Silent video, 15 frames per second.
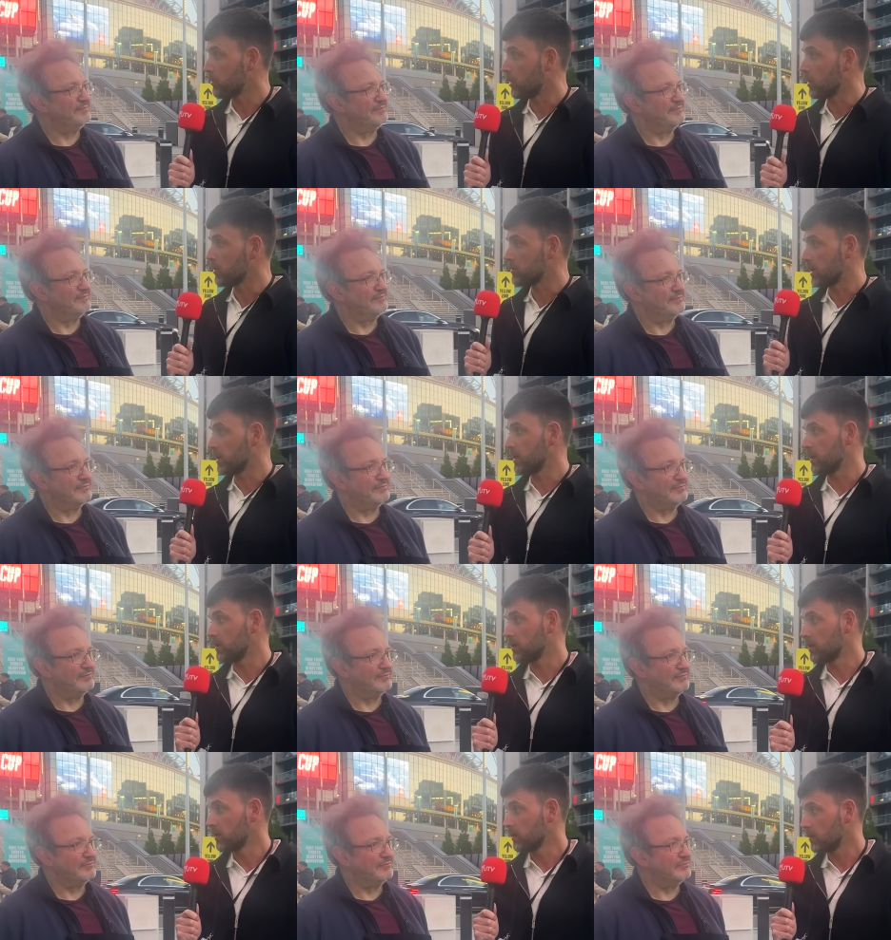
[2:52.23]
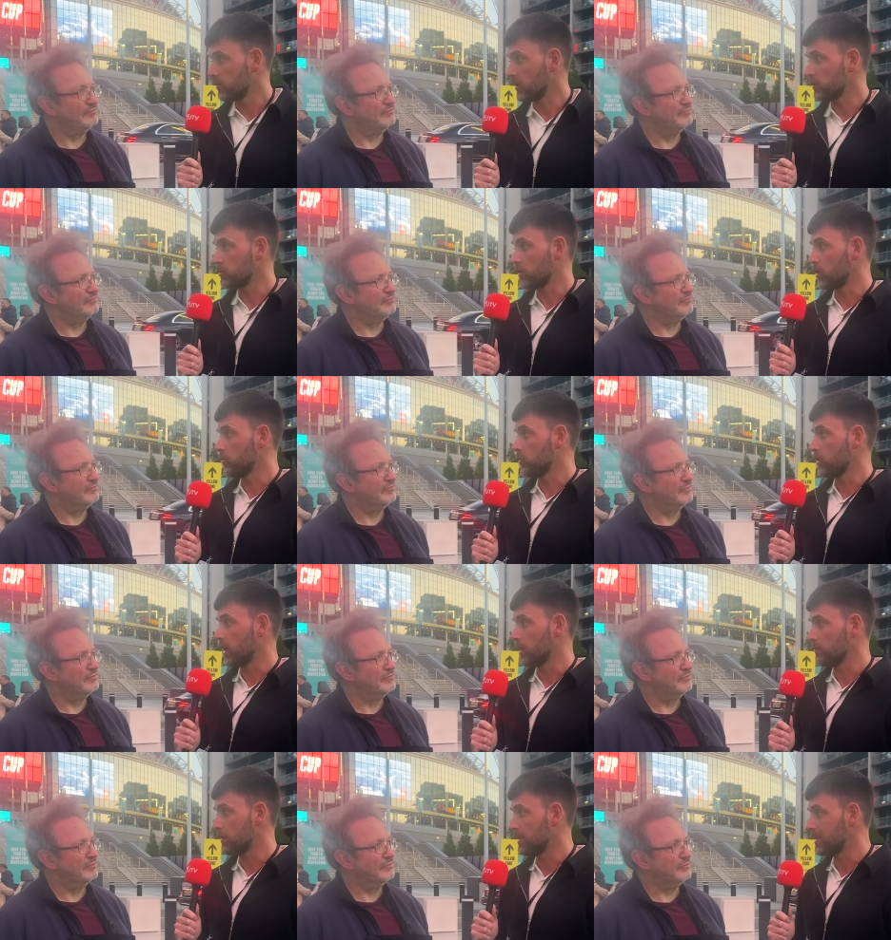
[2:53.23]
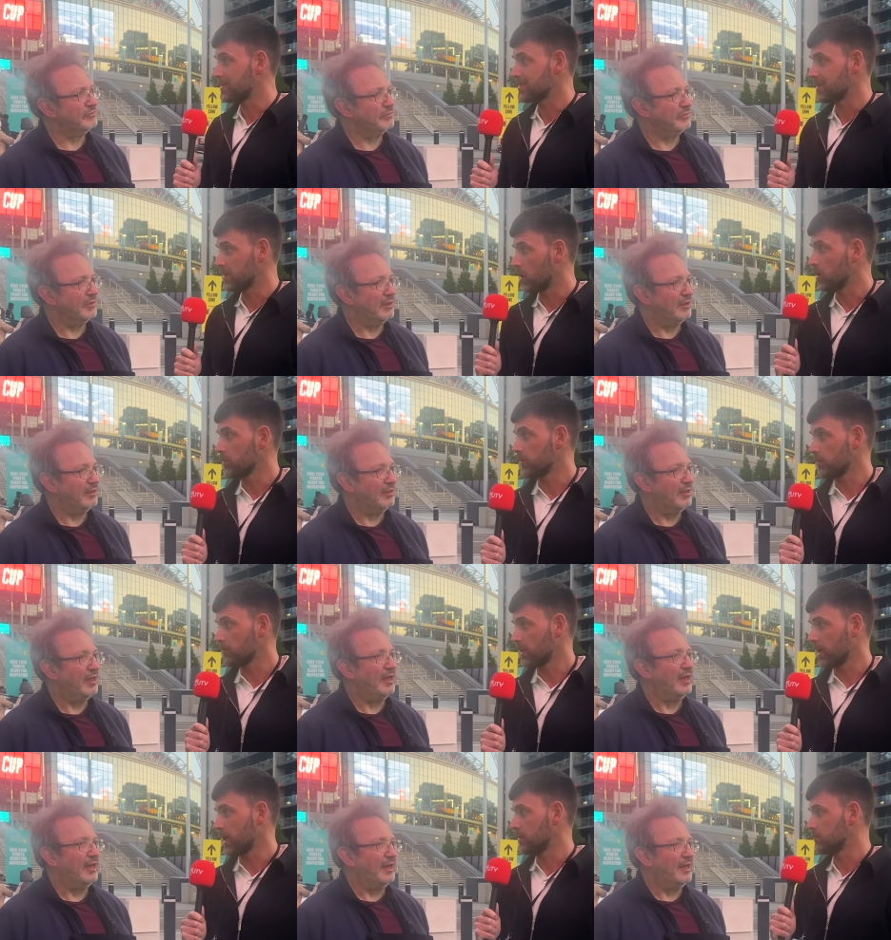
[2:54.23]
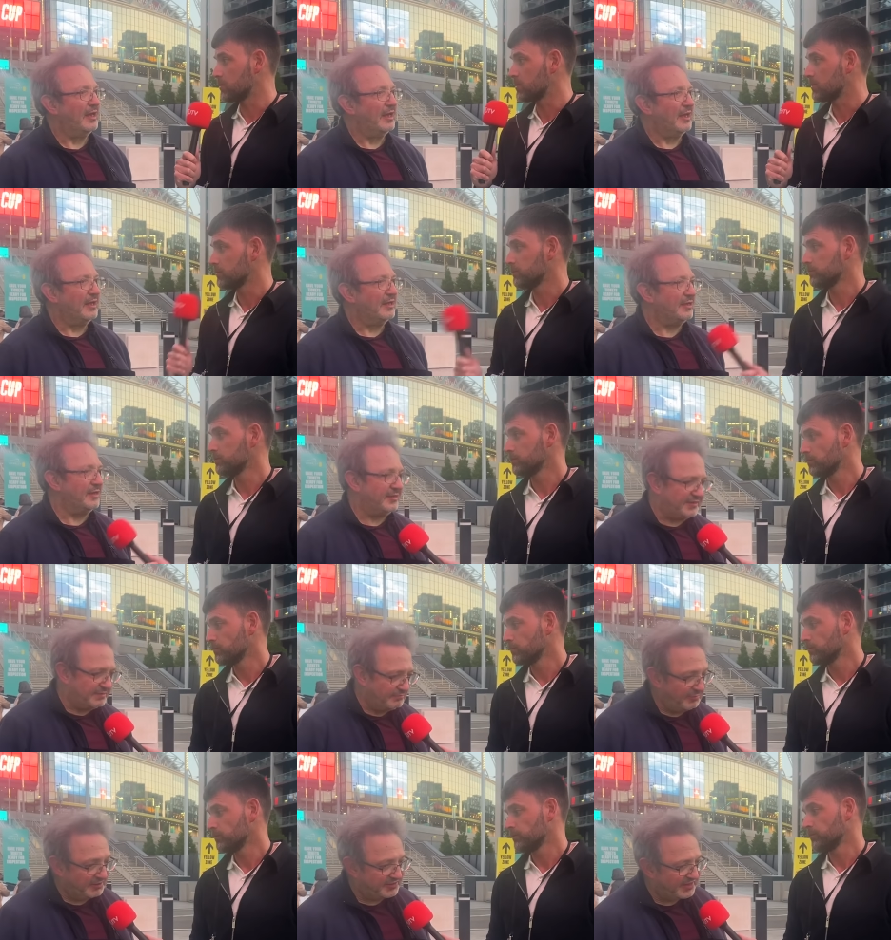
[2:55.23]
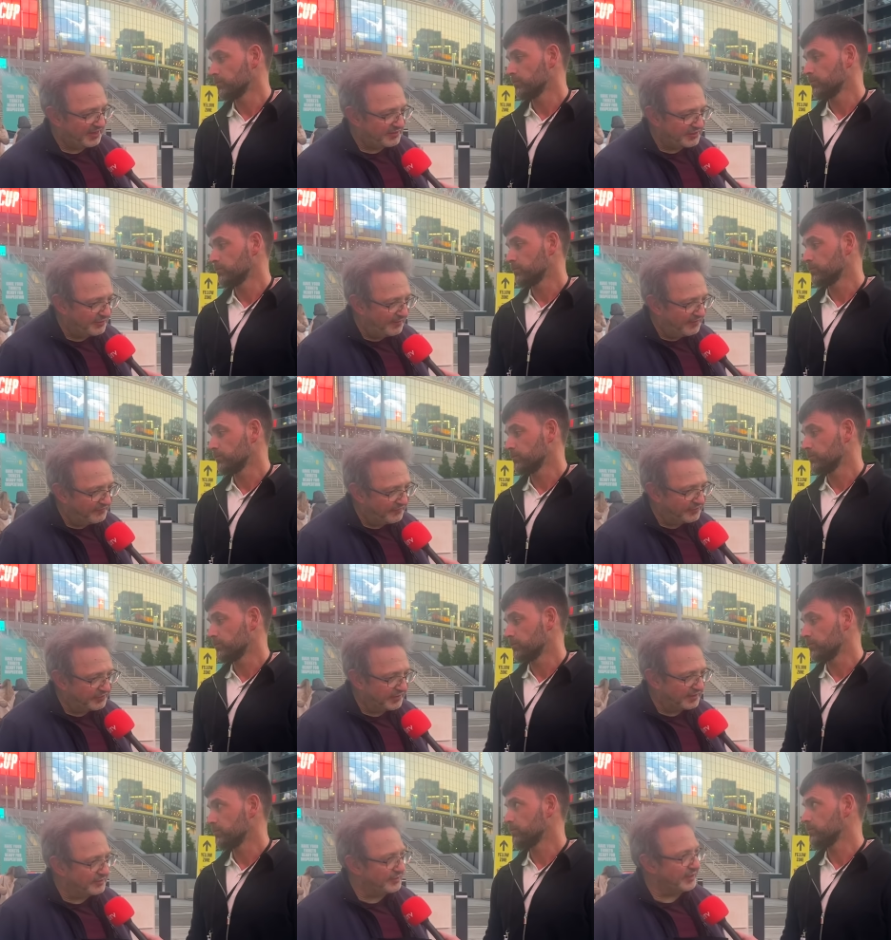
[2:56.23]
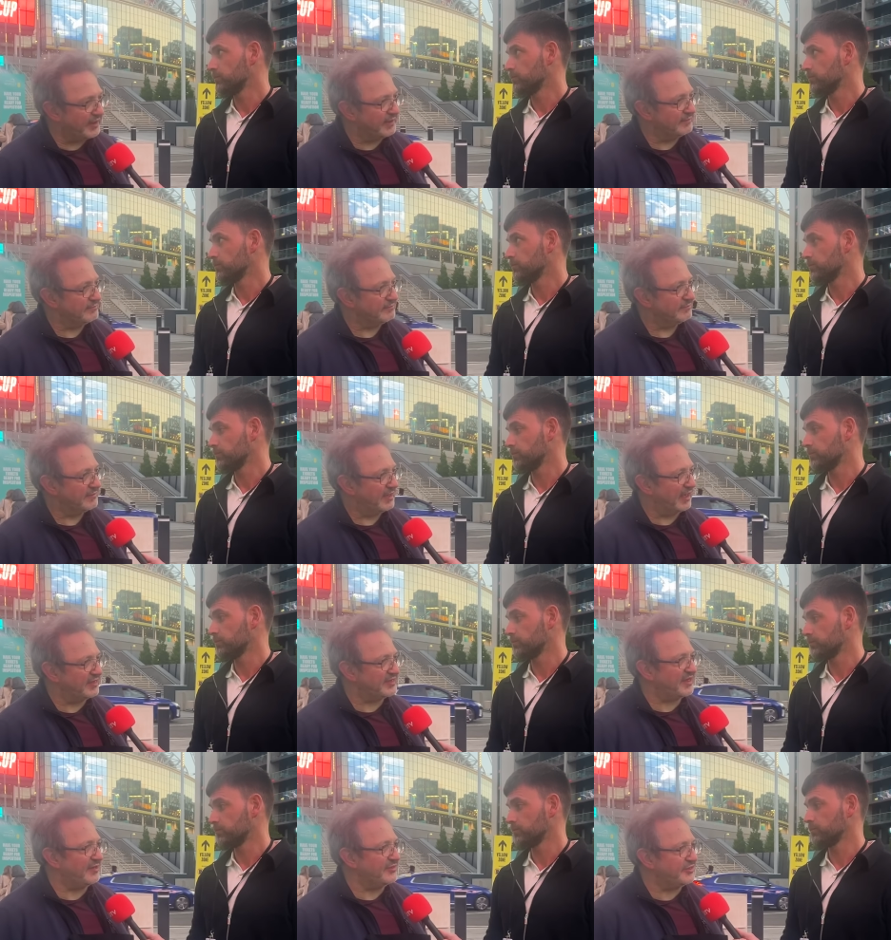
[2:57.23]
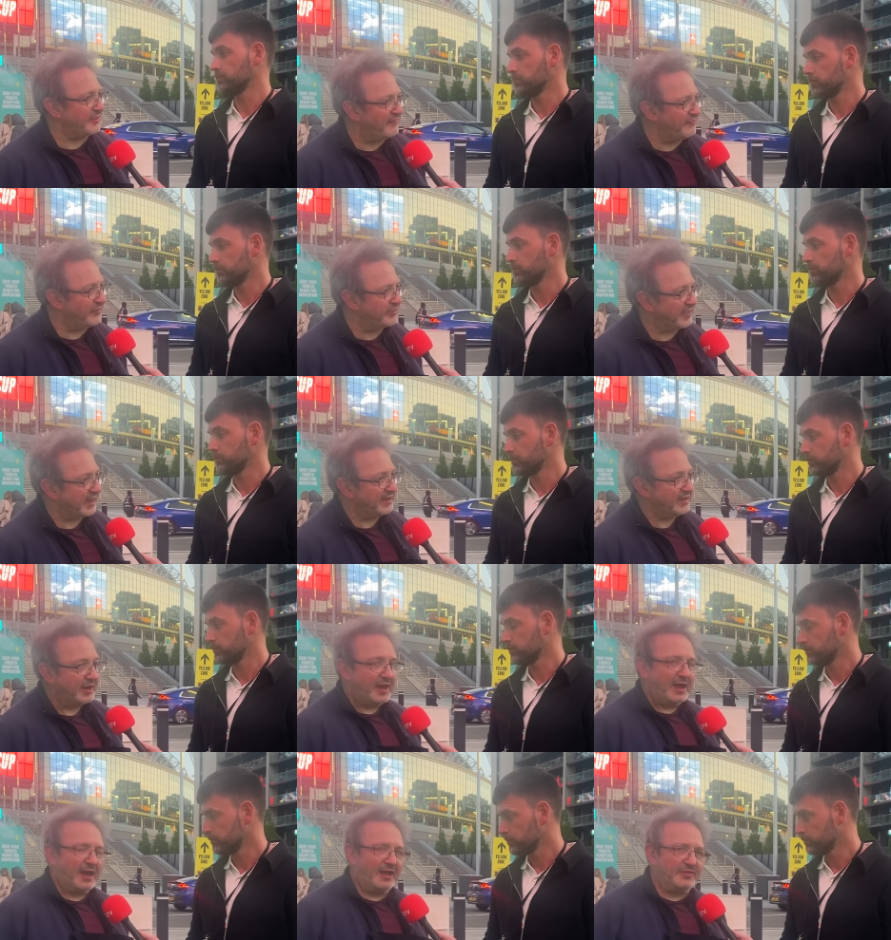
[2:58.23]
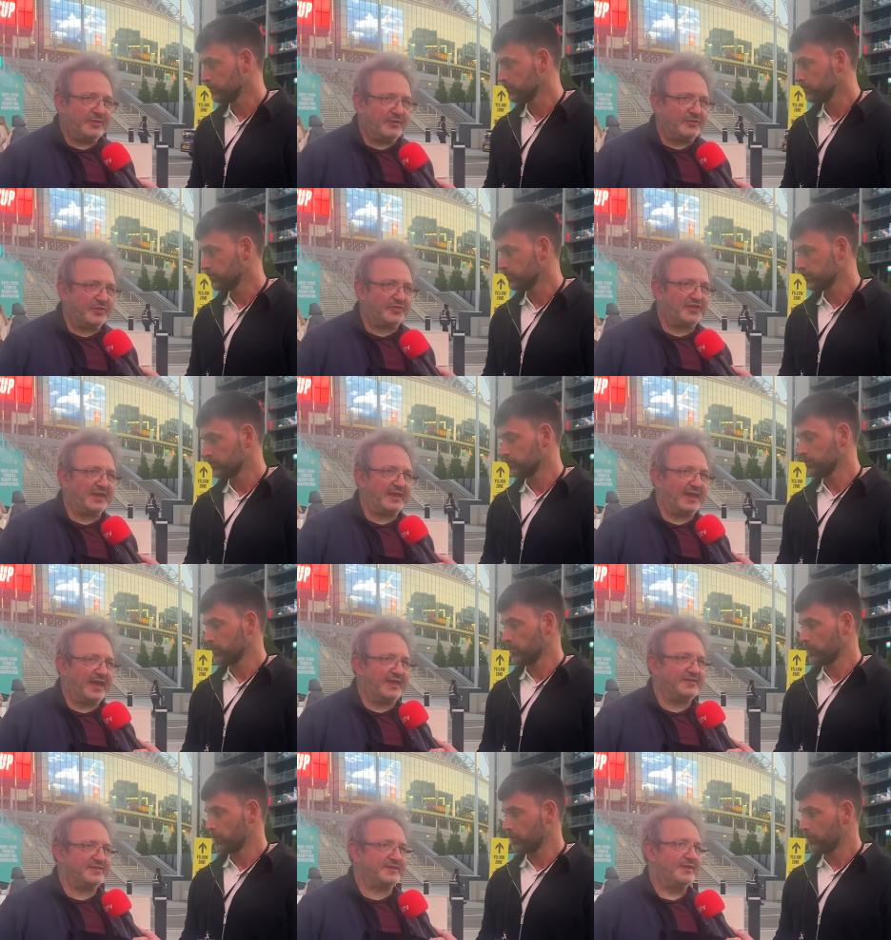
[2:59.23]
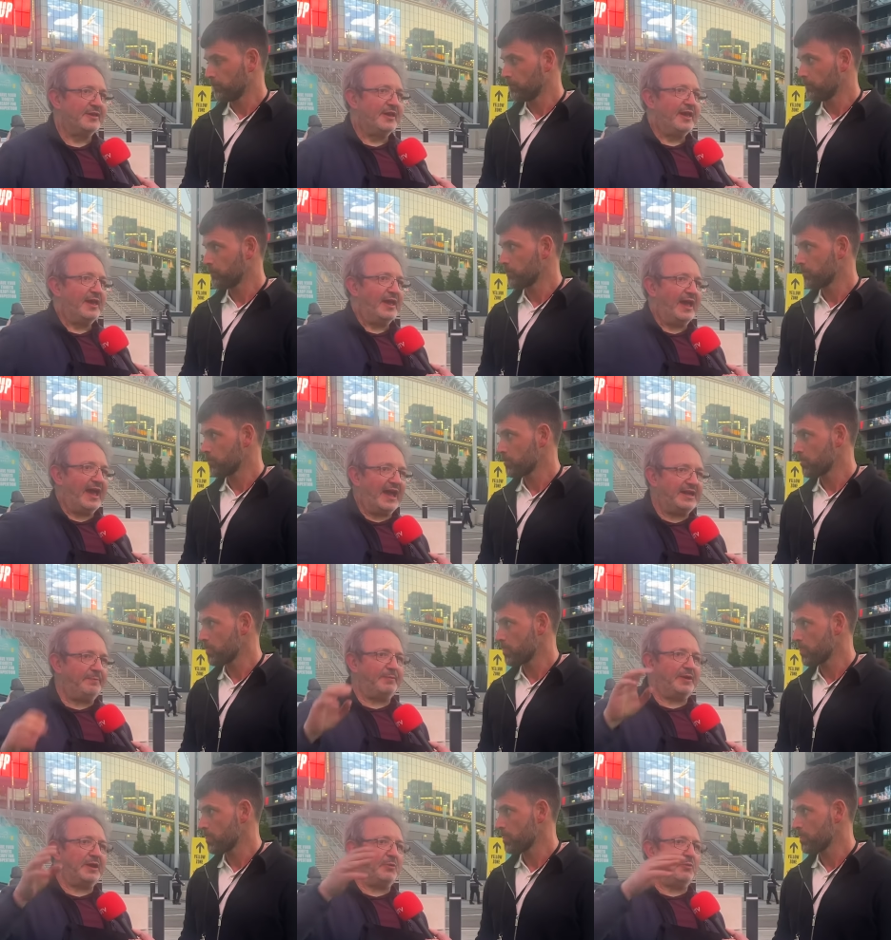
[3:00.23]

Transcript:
Speaker 1: not taking the victory over 90 minutes in all of them games
Speaker 2: well, tells you everything, doesn't it? It tells you everything. And the other thing is, anybody